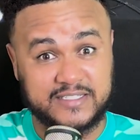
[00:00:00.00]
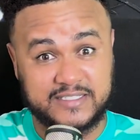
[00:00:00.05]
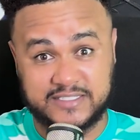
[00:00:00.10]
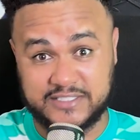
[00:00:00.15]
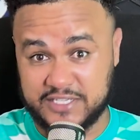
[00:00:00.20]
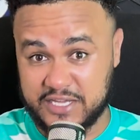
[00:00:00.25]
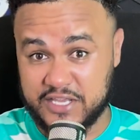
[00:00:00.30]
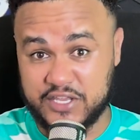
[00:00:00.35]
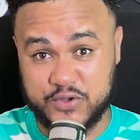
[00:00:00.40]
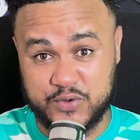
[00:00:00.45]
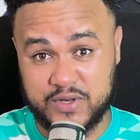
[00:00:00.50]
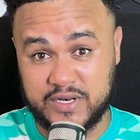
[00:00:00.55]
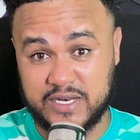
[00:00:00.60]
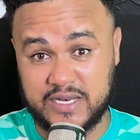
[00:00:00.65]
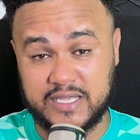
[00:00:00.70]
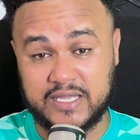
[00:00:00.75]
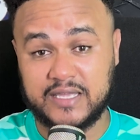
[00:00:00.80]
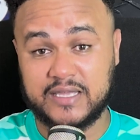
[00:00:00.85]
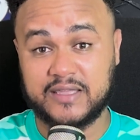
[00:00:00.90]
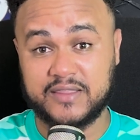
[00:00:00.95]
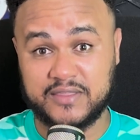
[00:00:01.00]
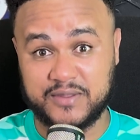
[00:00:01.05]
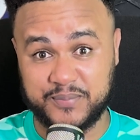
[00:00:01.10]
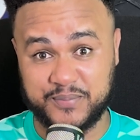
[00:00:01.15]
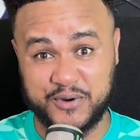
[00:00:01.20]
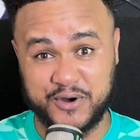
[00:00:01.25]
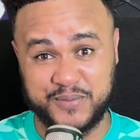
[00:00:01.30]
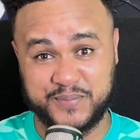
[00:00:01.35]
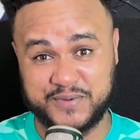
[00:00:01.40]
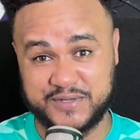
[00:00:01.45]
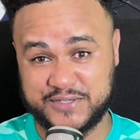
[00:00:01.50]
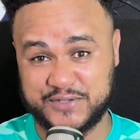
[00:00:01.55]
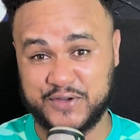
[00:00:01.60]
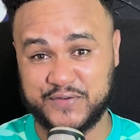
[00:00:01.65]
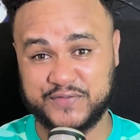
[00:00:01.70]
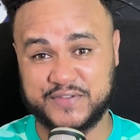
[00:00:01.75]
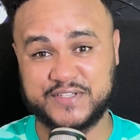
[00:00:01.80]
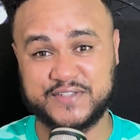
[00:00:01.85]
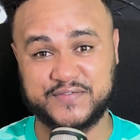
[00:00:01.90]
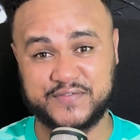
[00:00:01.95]
Genuinely, the purpose
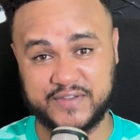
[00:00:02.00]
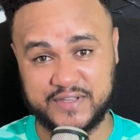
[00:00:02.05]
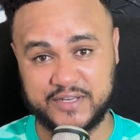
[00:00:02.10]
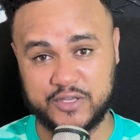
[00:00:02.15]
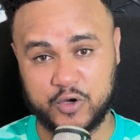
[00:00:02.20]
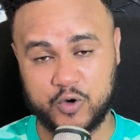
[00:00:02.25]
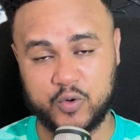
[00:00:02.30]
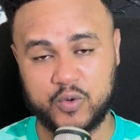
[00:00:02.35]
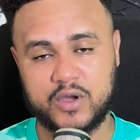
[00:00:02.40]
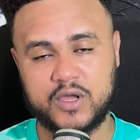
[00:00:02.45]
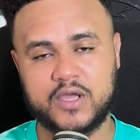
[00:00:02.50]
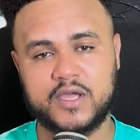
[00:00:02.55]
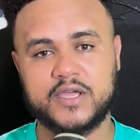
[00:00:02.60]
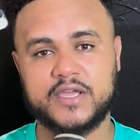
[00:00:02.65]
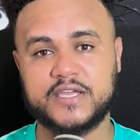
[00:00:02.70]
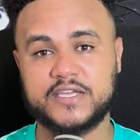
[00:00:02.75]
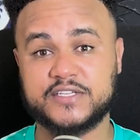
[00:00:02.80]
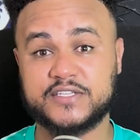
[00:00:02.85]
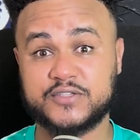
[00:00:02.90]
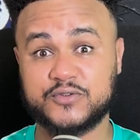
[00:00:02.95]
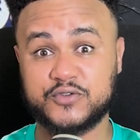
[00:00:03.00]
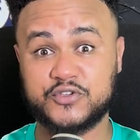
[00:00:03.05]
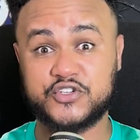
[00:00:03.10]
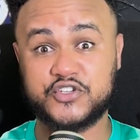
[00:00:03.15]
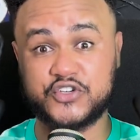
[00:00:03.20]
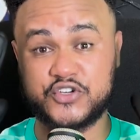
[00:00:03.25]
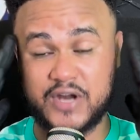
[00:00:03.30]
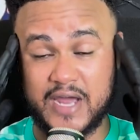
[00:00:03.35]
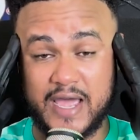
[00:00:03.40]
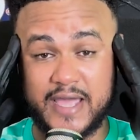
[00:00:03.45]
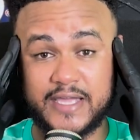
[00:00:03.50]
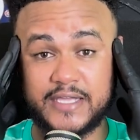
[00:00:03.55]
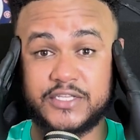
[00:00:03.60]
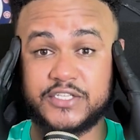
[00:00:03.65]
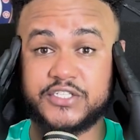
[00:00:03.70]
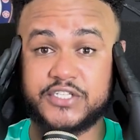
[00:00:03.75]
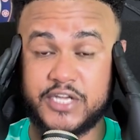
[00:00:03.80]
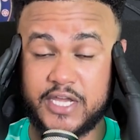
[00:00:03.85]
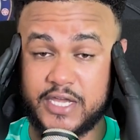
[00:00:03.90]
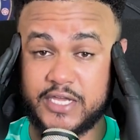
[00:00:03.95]
of this video is to try and
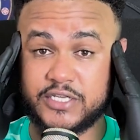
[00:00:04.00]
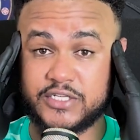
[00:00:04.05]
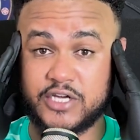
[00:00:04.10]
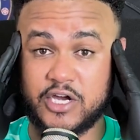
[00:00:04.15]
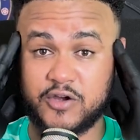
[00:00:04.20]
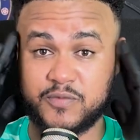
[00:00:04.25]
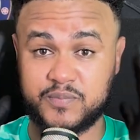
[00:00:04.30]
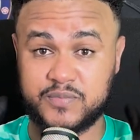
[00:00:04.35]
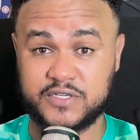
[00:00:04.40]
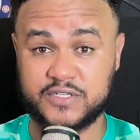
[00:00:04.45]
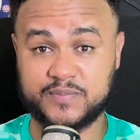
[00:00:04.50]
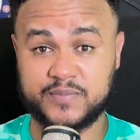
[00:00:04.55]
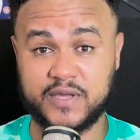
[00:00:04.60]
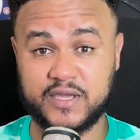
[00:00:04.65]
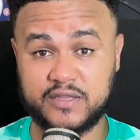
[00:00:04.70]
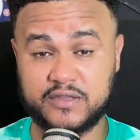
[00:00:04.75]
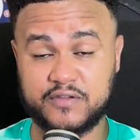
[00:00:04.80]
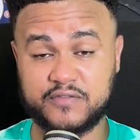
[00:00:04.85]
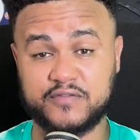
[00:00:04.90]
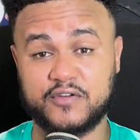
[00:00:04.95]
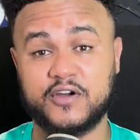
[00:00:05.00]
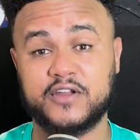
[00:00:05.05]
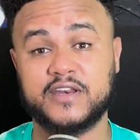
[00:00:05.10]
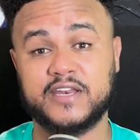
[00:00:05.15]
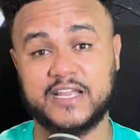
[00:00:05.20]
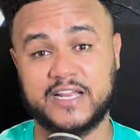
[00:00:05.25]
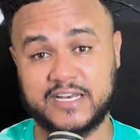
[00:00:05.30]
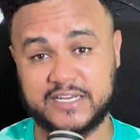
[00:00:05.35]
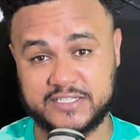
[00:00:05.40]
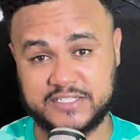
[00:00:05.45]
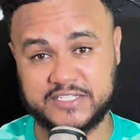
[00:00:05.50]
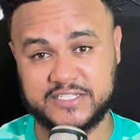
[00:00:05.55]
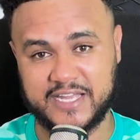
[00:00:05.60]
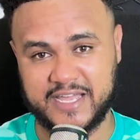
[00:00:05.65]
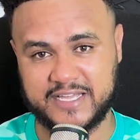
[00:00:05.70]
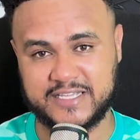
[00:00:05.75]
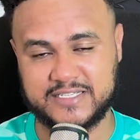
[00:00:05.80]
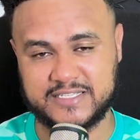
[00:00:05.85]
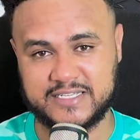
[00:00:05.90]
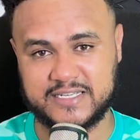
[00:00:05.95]
change our perspective on Nicolas
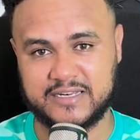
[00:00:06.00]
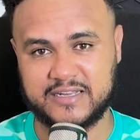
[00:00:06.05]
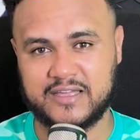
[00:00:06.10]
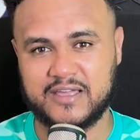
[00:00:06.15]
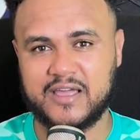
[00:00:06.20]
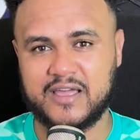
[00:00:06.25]
Jackson.